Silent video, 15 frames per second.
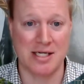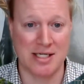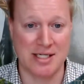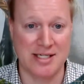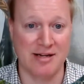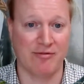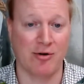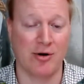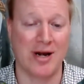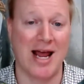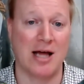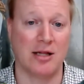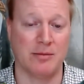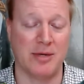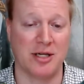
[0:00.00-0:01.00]
different
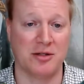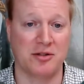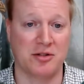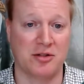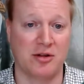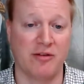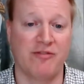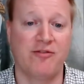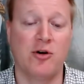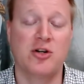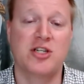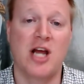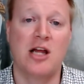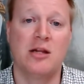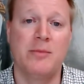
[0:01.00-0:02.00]
elements. The first
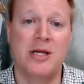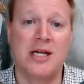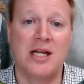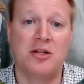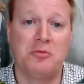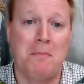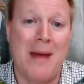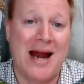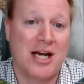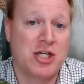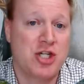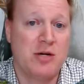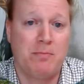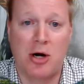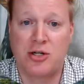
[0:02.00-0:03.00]
element is
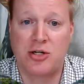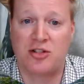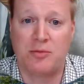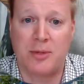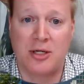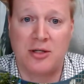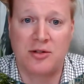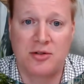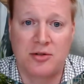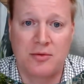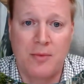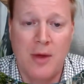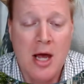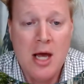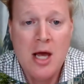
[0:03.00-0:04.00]
managing participants.
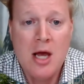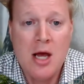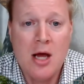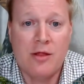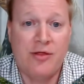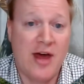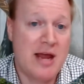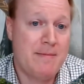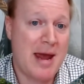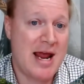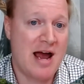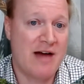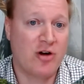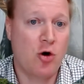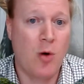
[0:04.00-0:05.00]
They may
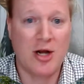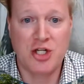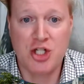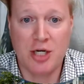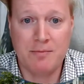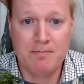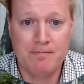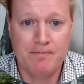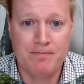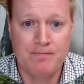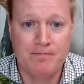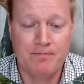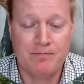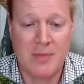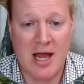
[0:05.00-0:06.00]
have a question
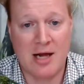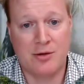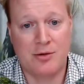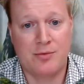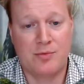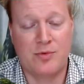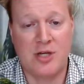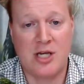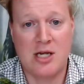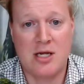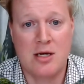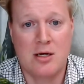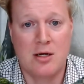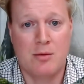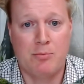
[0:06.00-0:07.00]
and the
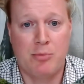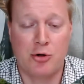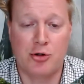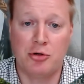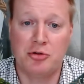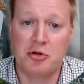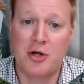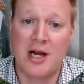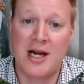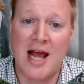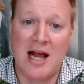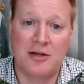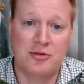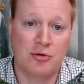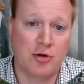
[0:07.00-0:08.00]
producer can
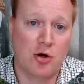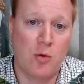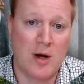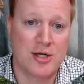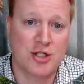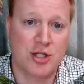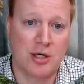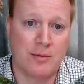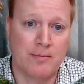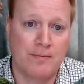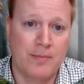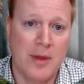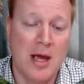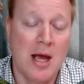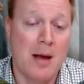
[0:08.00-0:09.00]
answer the question.
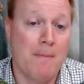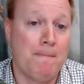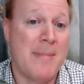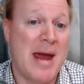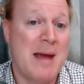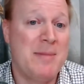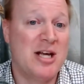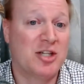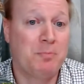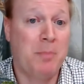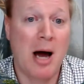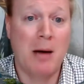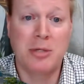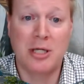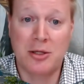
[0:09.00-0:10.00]
Maybe it's
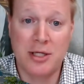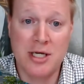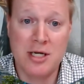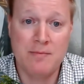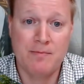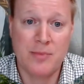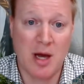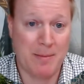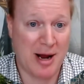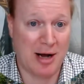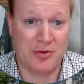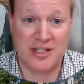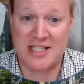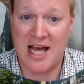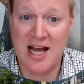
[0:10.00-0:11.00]
publicly about
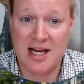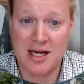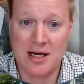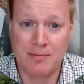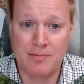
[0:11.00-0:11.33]
the tech.